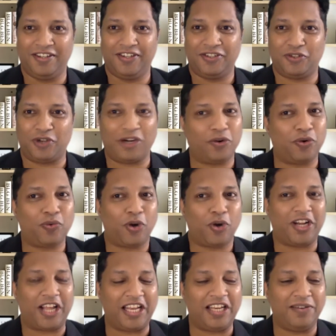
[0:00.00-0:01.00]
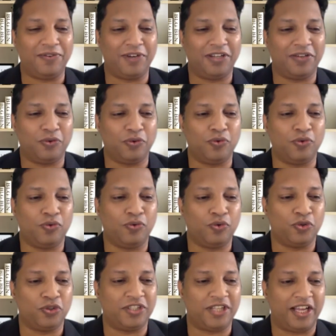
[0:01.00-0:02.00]
So I don't want anyone
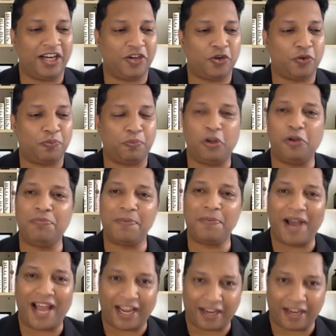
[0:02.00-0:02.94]
who's there to pull me back.